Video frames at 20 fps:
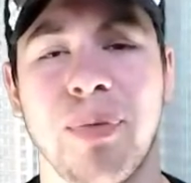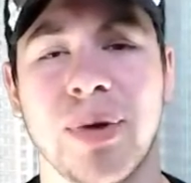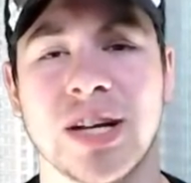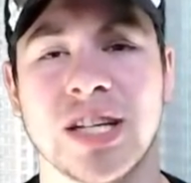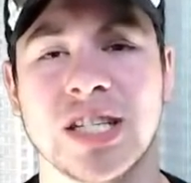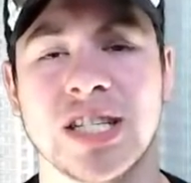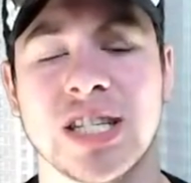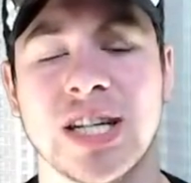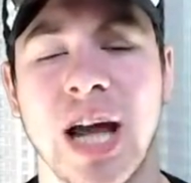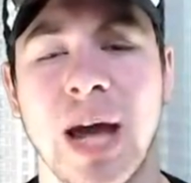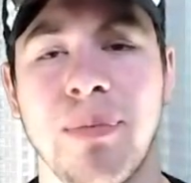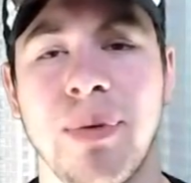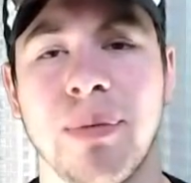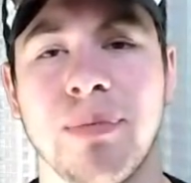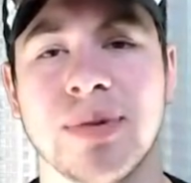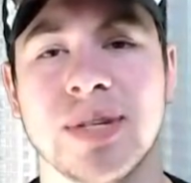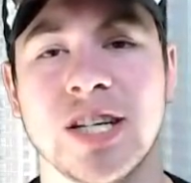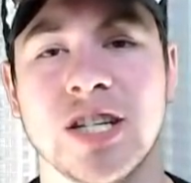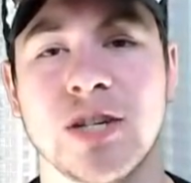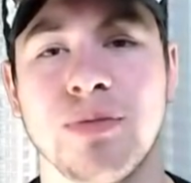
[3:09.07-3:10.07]
in a sniping
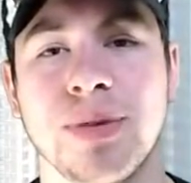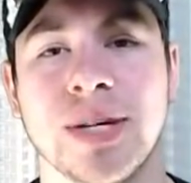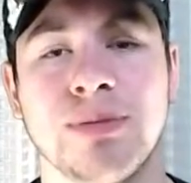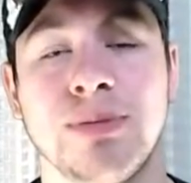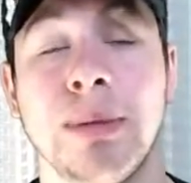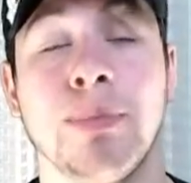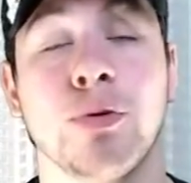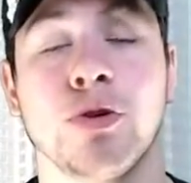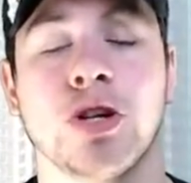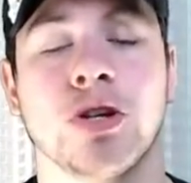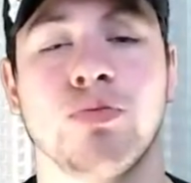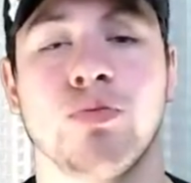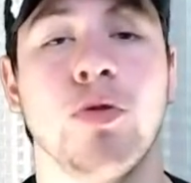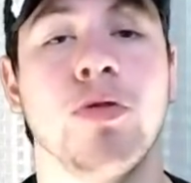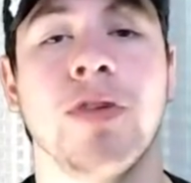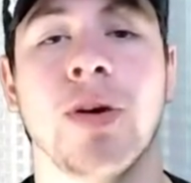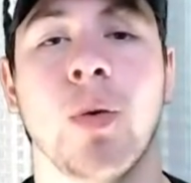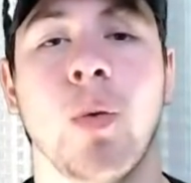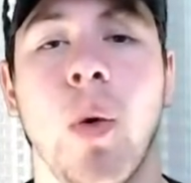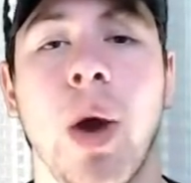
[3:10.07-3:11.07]
position because people were just
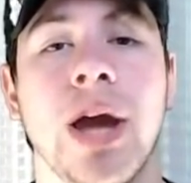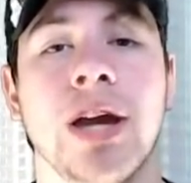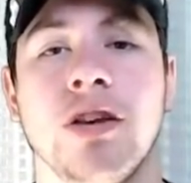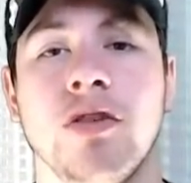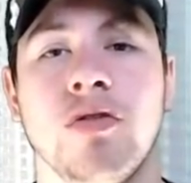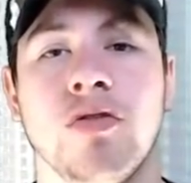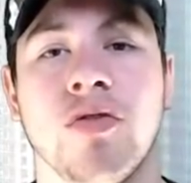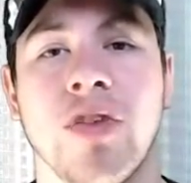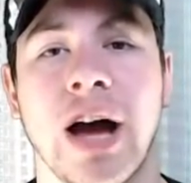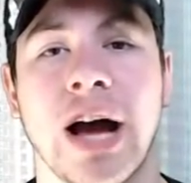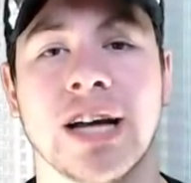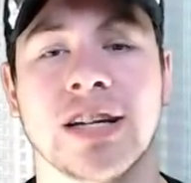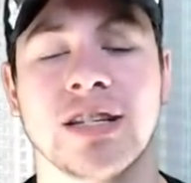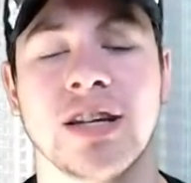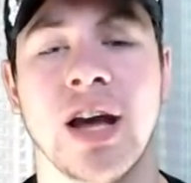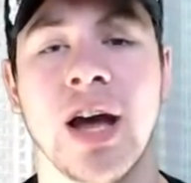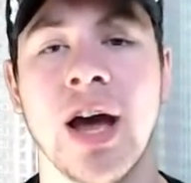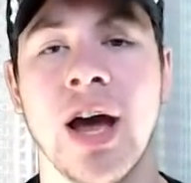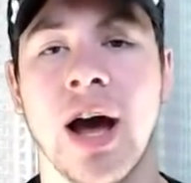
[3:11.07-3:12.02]
moving way too fast.